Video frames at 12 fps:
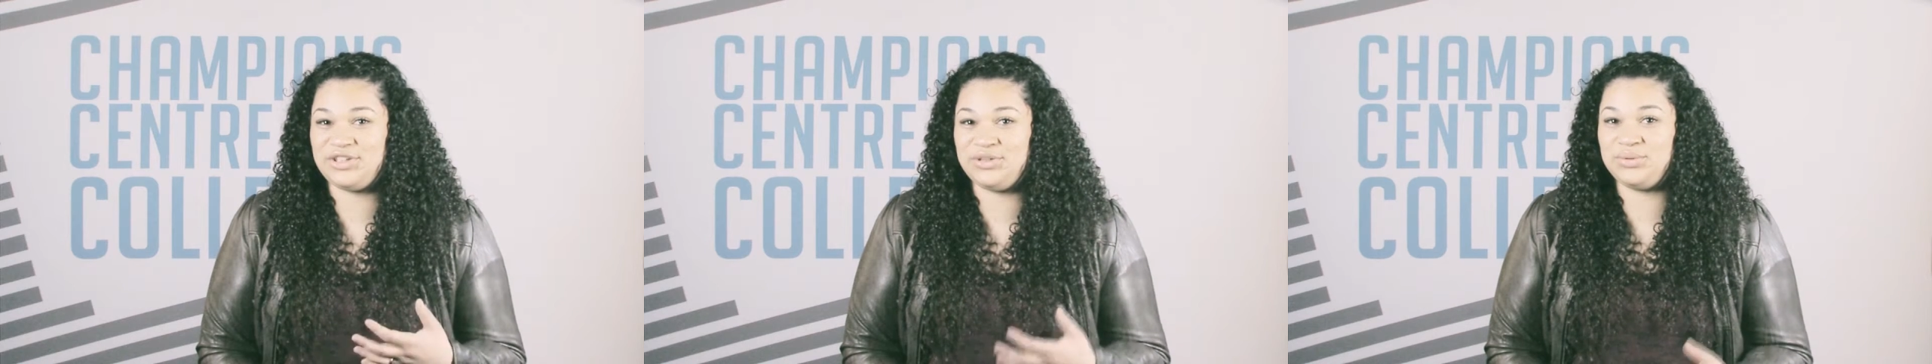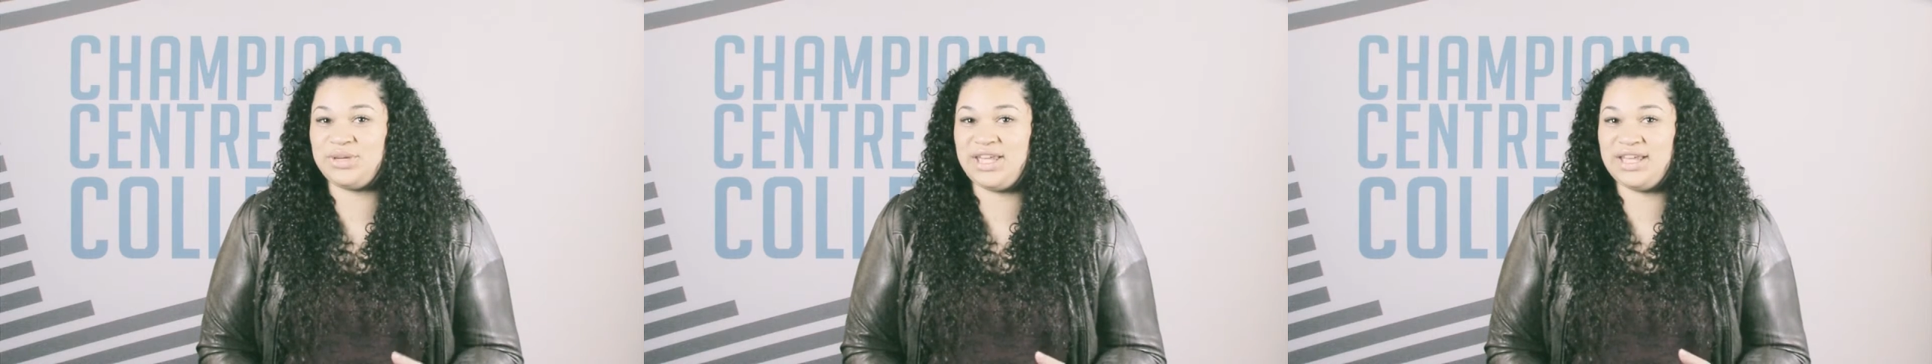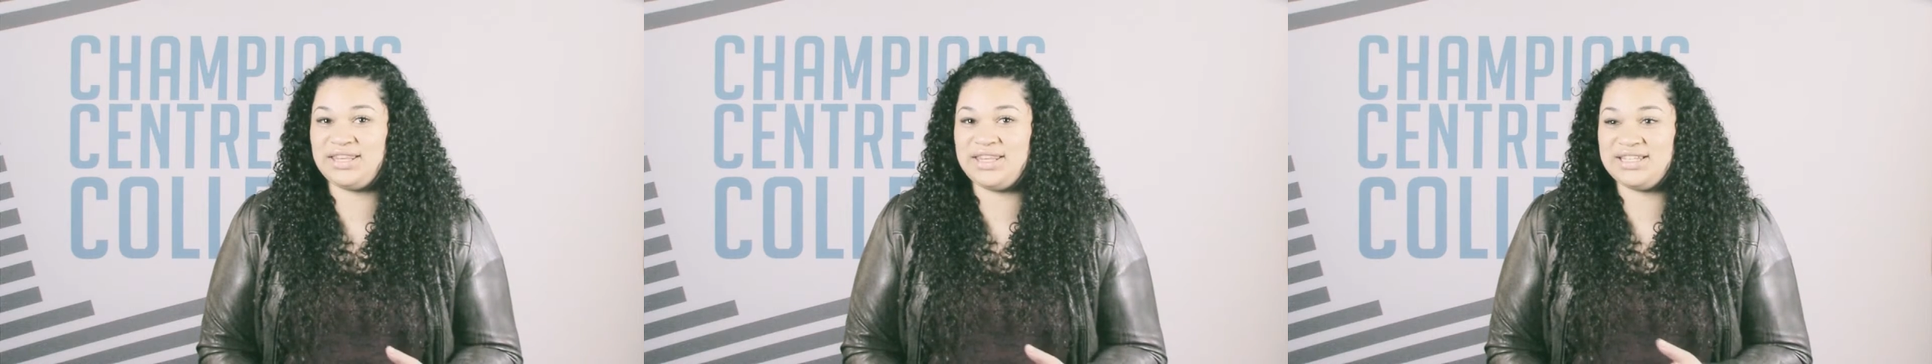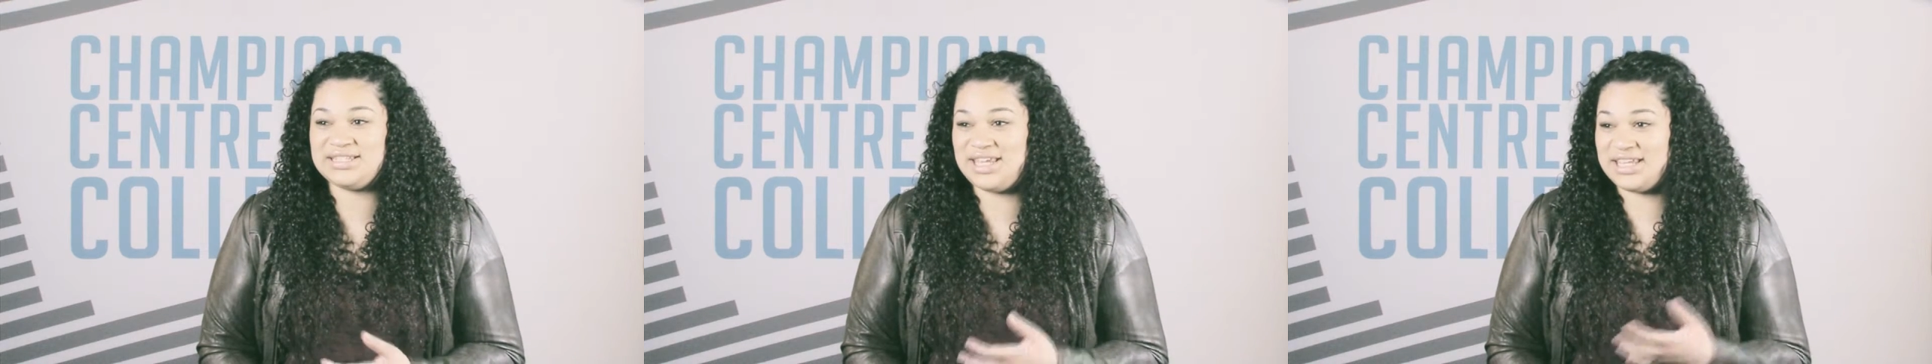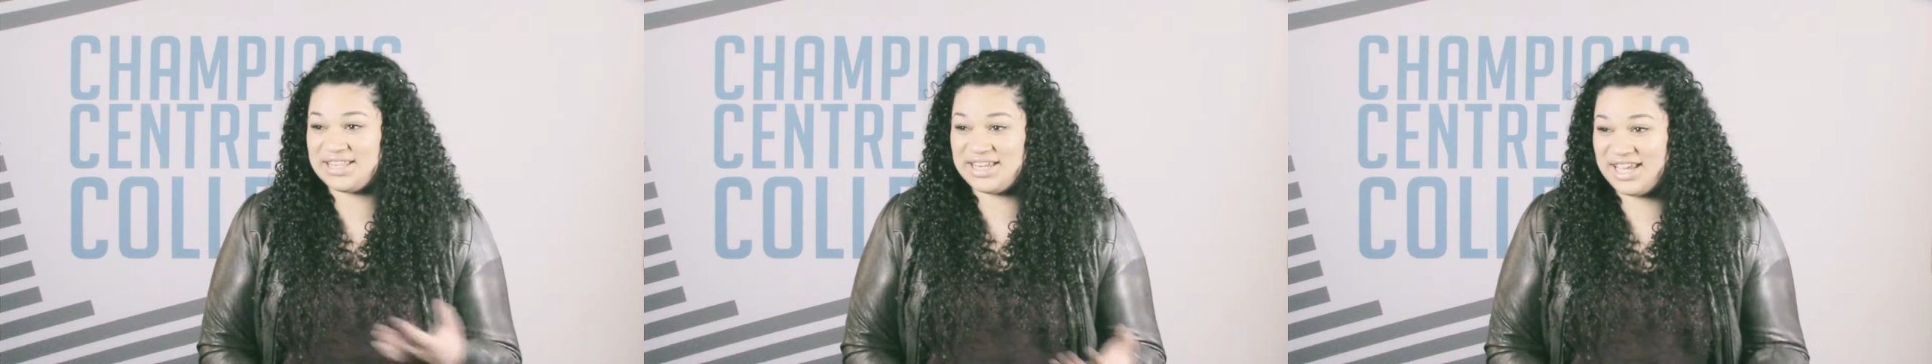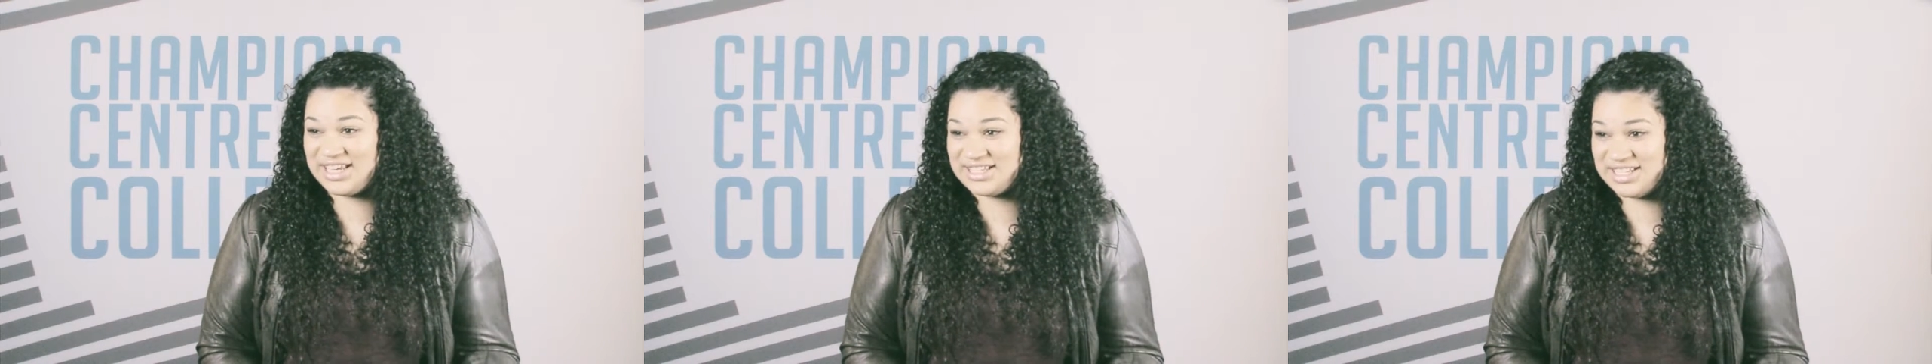you can then take the
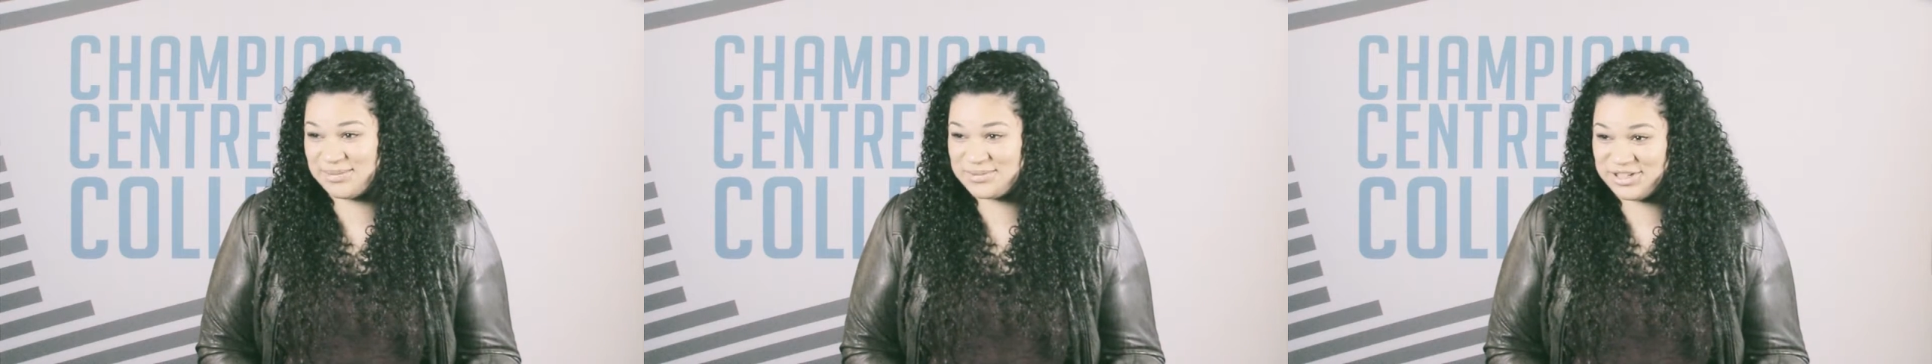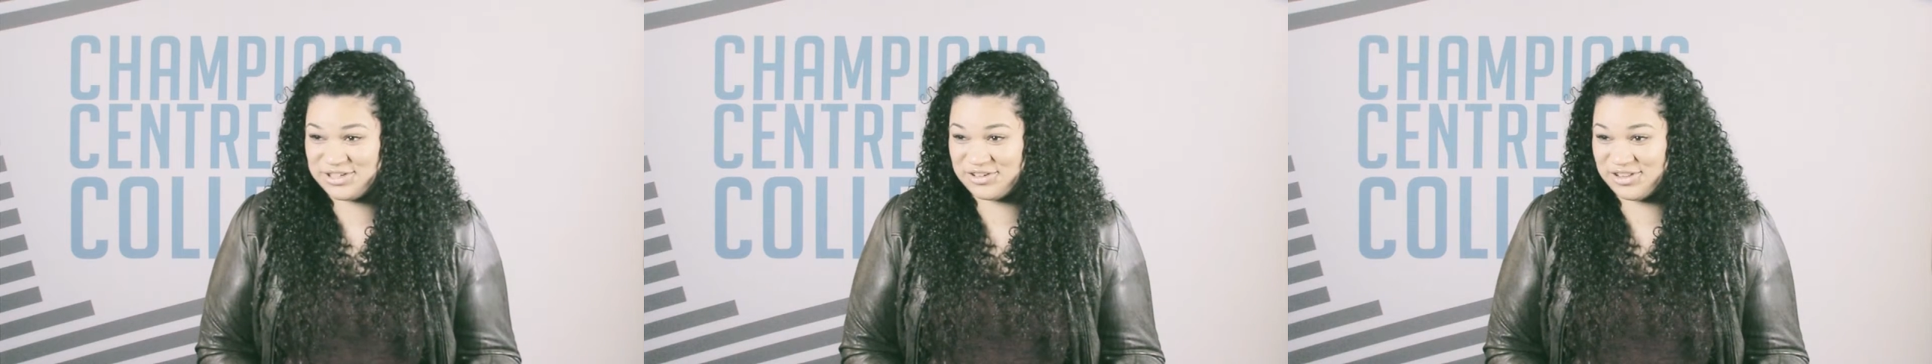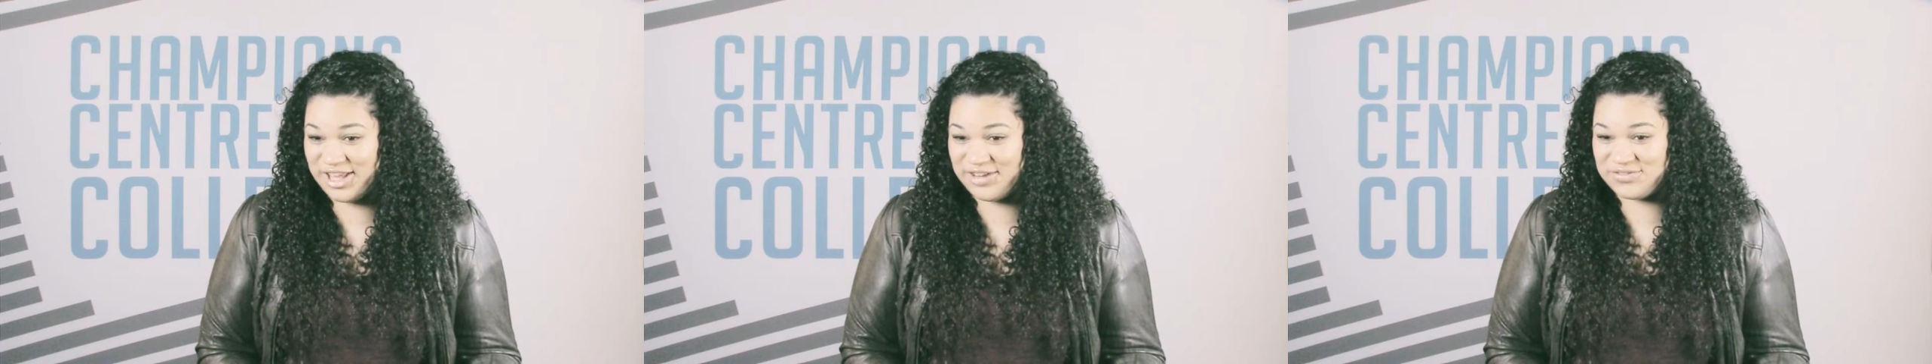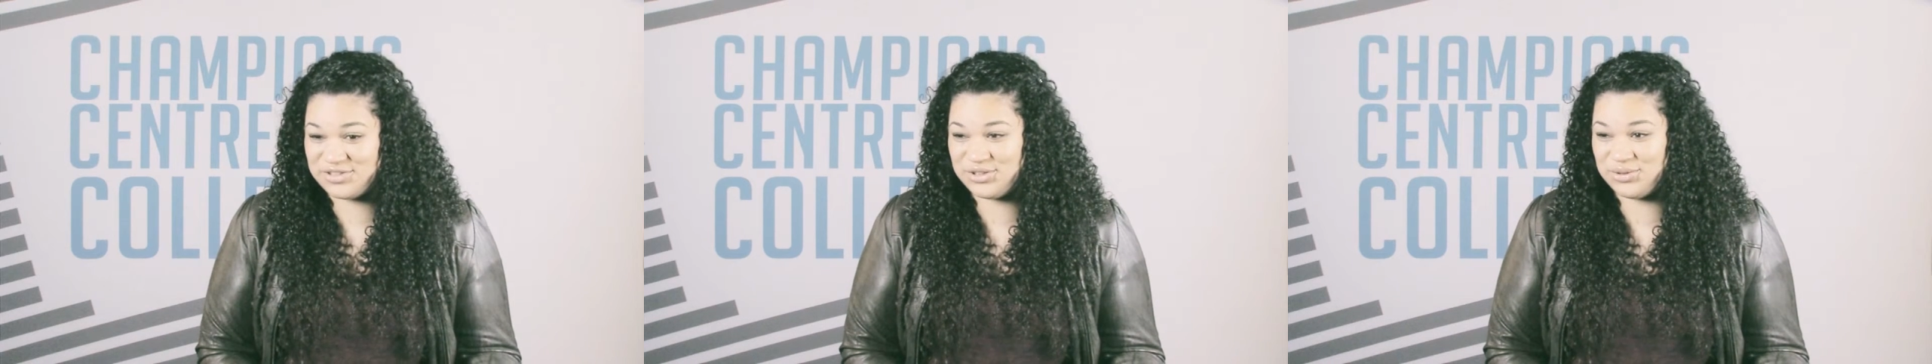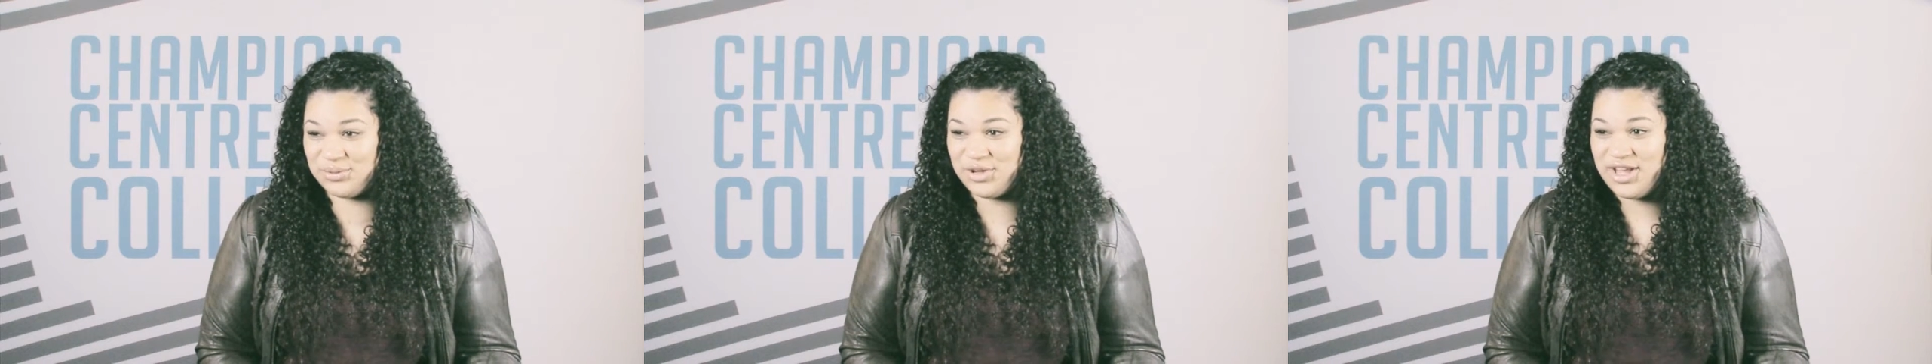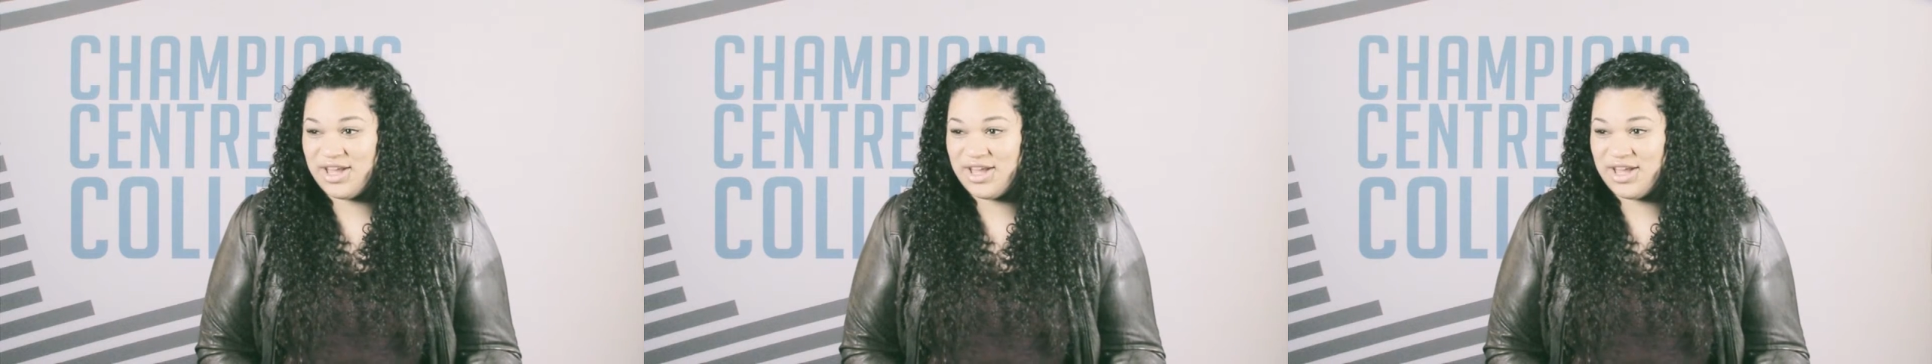next steps in your life to